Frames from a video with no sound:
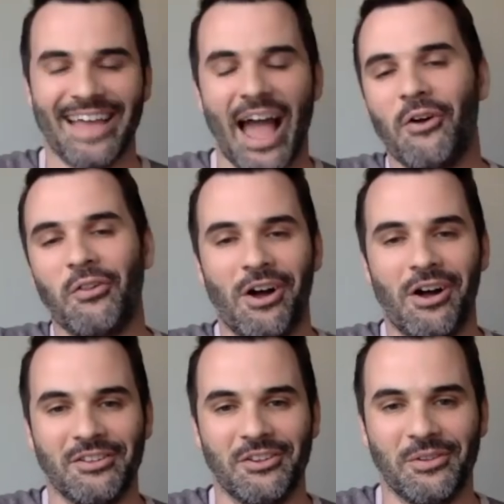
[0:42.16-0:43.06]
How
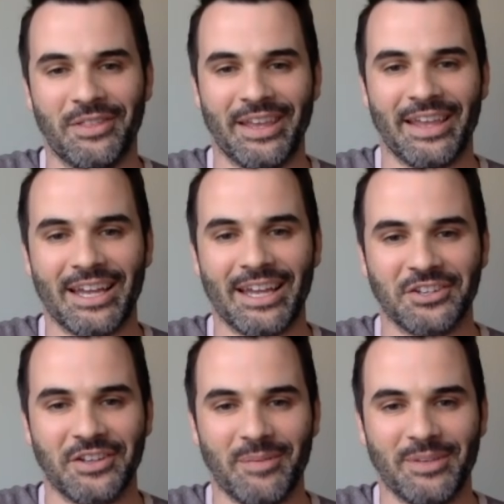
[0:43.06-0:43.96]
long do you think,
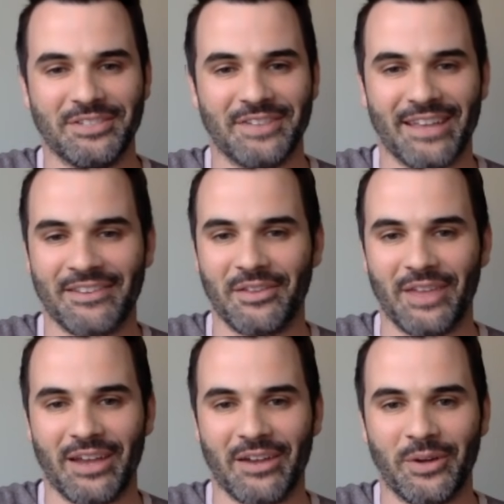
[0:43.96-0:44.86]
actually, let me just ask you
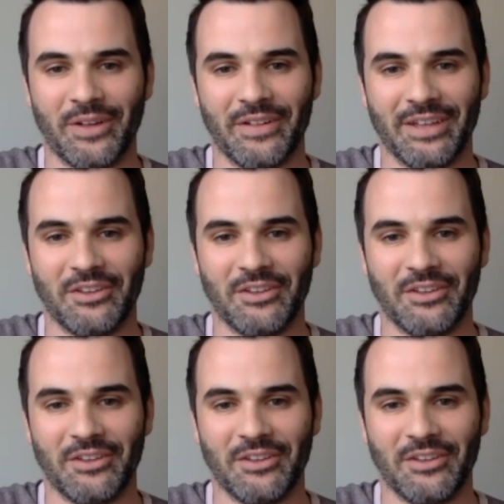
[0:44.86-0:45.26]
that quickly.